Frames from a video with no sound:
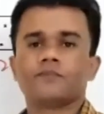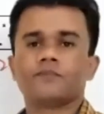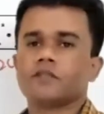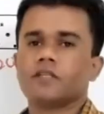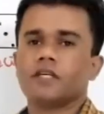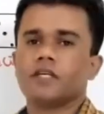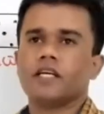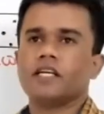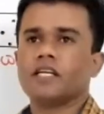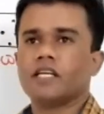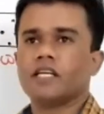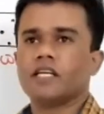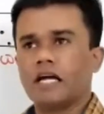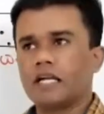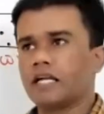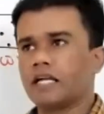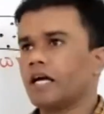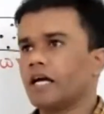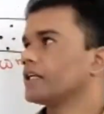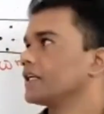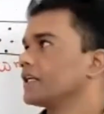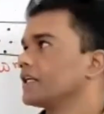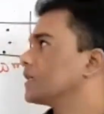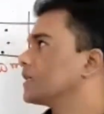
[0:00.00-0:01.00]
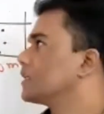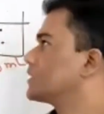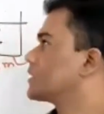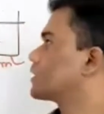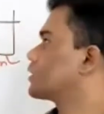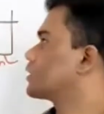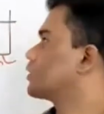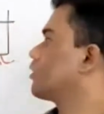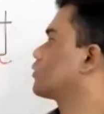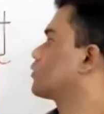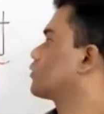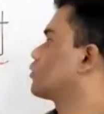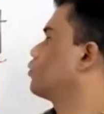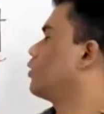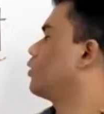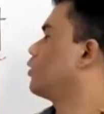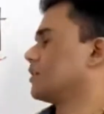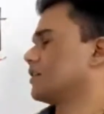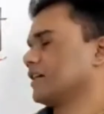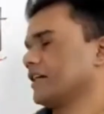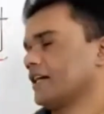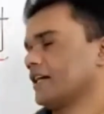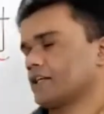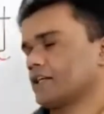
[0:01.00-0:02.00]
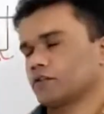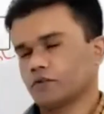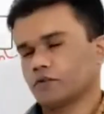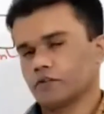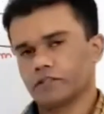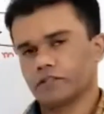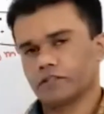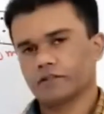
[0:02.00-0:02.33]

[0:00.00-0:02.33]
In non-ideal, it's not 200 actually.